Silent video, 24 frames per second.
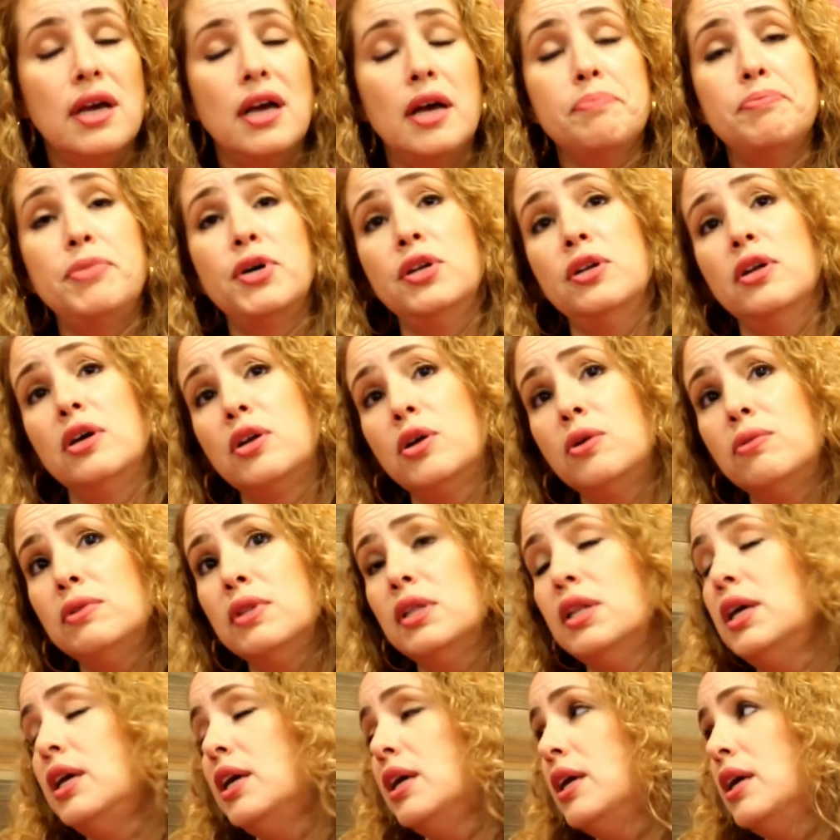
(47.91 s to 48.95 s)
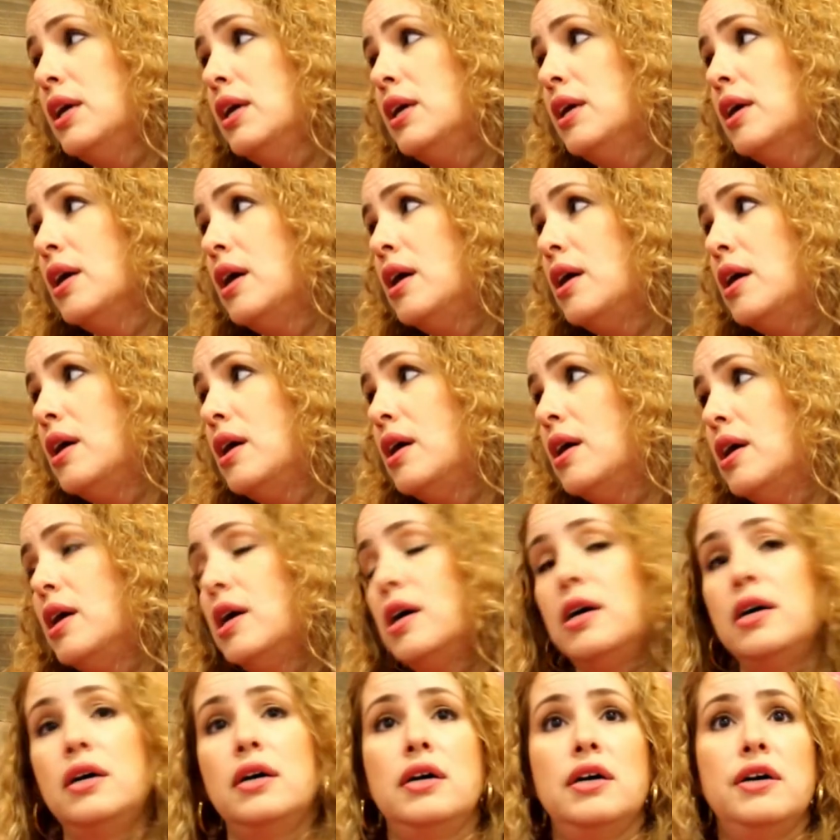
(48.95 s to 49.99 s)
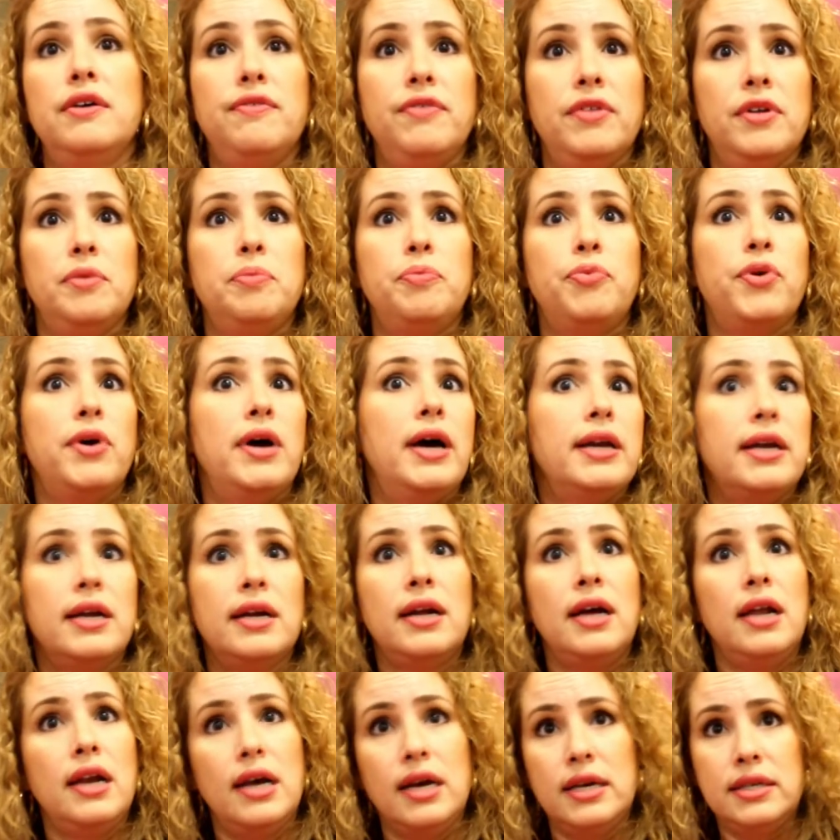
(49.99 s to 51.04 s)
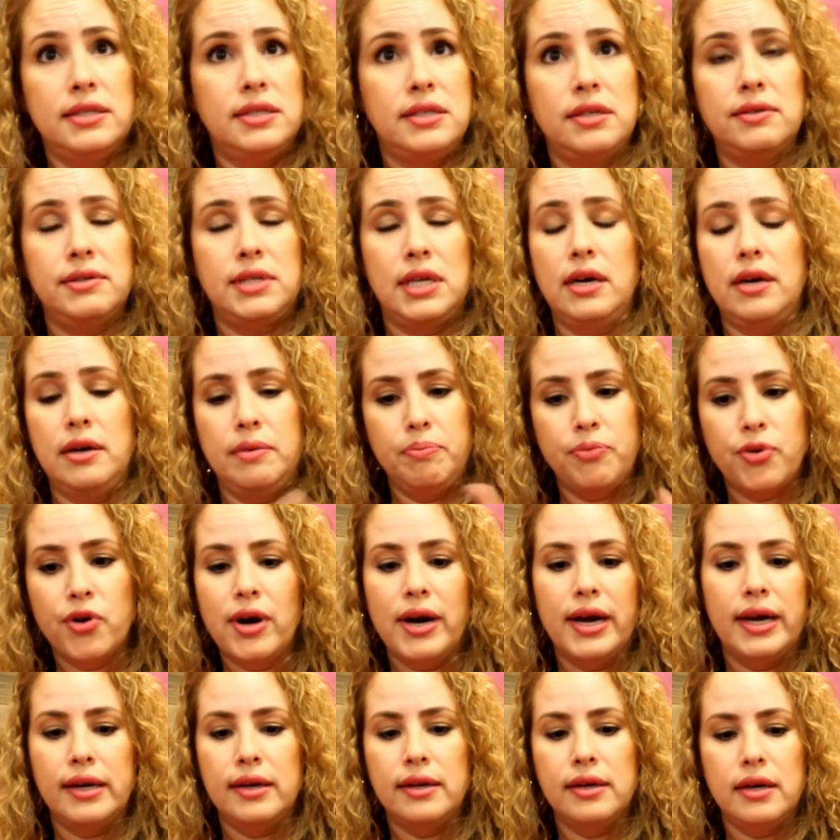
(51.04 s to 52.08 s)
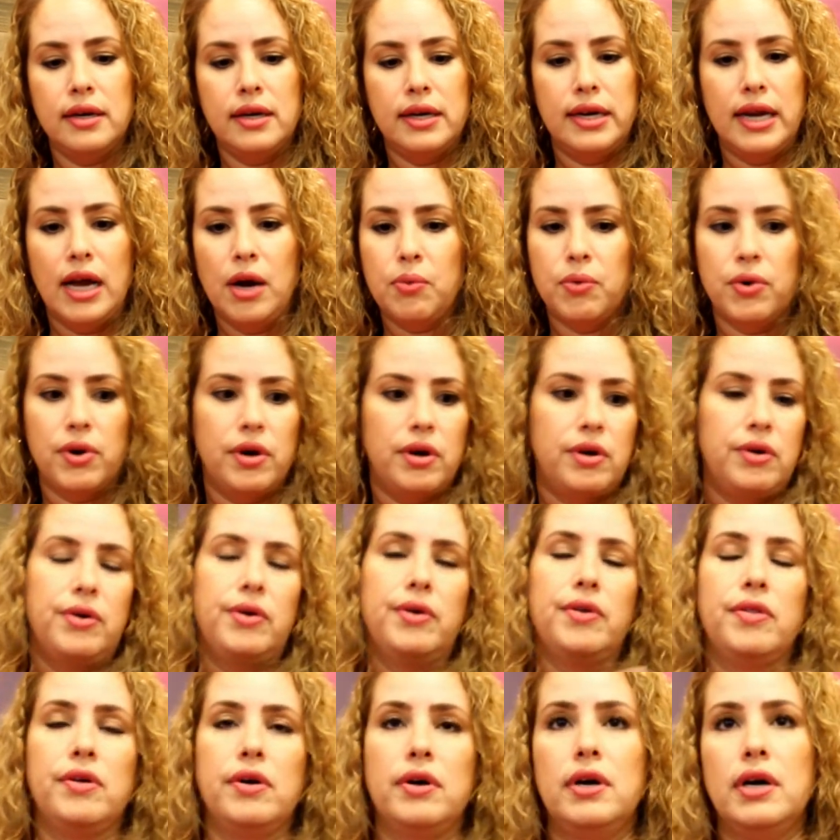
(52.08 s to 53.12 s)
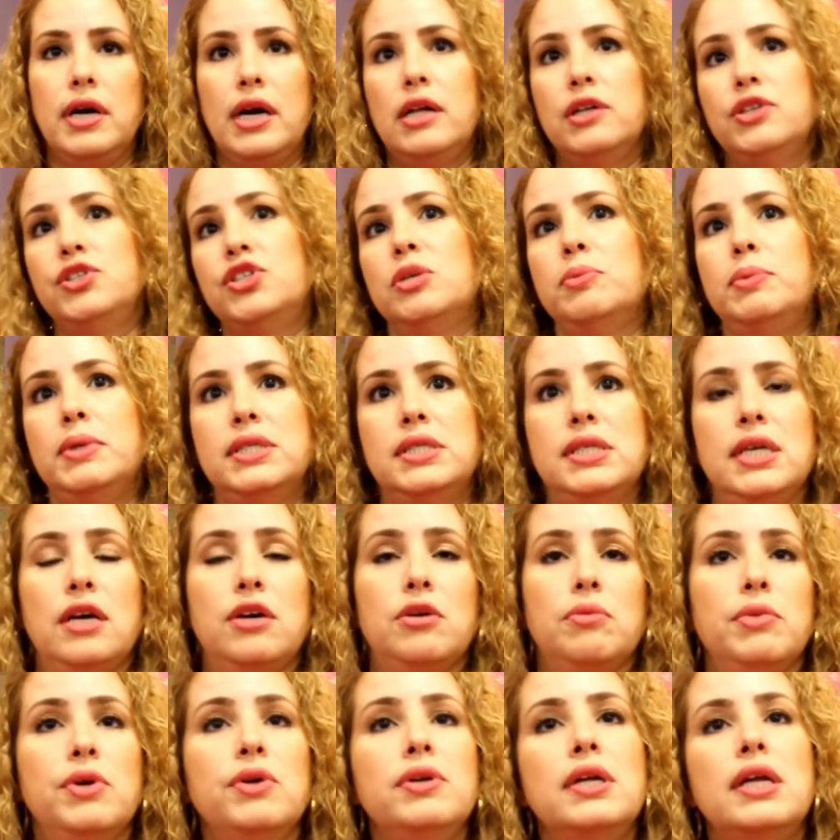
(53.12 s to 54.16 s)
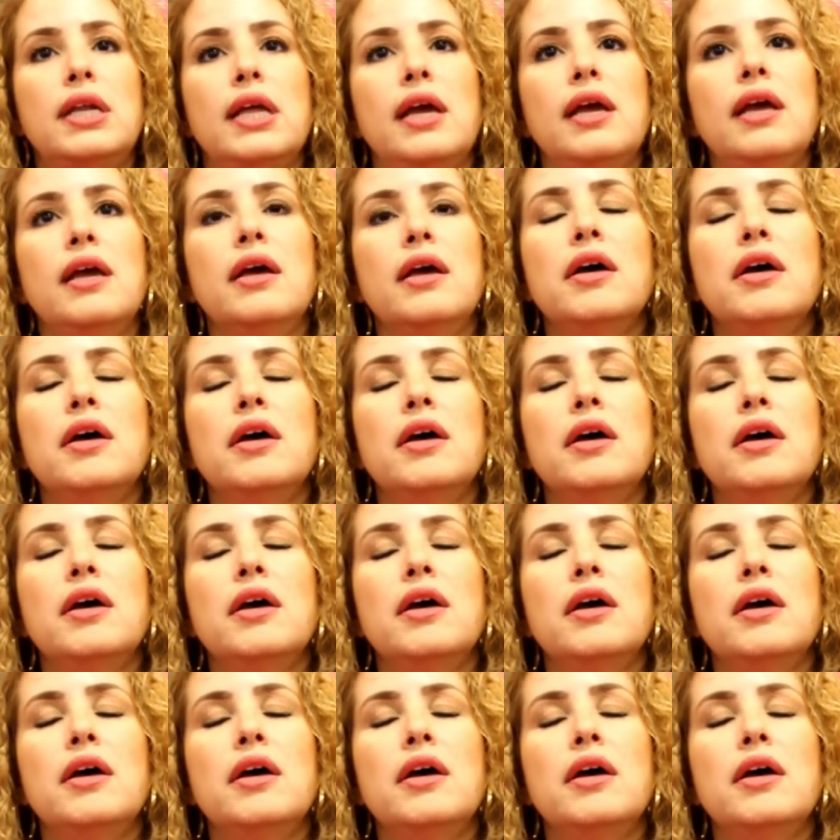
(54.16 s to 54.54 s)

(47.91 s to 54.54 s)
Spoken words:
But not only of the Pride allies, Pride network or the LGBT community,